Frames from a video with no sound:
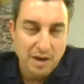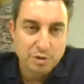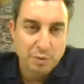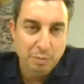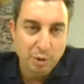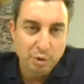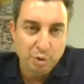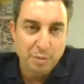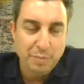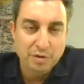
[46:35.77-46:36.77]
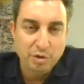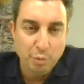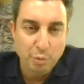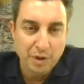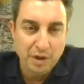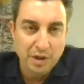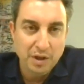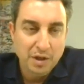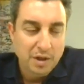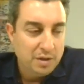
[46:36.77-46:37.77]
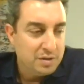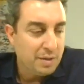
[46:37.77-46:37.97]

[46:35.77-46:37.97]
that allows people to debate openly.